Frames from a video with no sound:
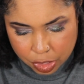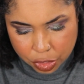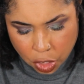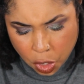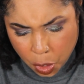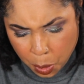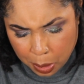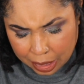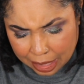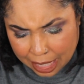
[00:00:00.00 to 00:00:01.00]

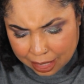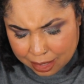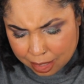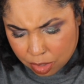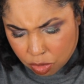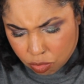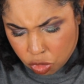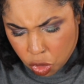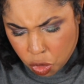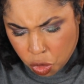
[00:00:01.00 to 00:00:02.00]
So let's
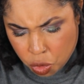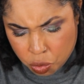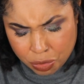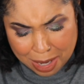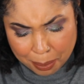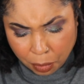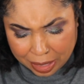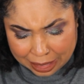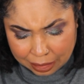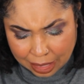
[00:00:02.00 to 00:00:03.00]
do number
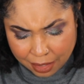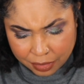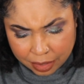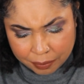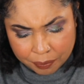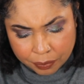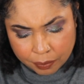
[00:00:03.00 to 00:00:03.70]
eleven.